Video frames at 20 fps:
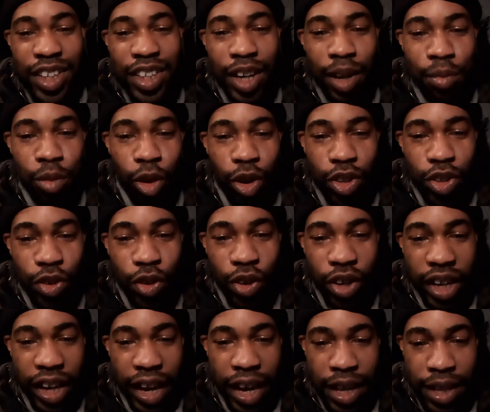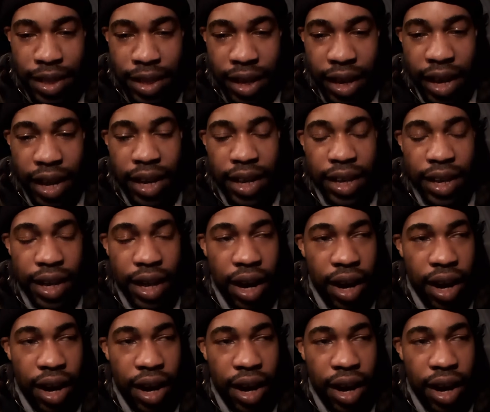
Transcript: Young Boys scoring the idiot,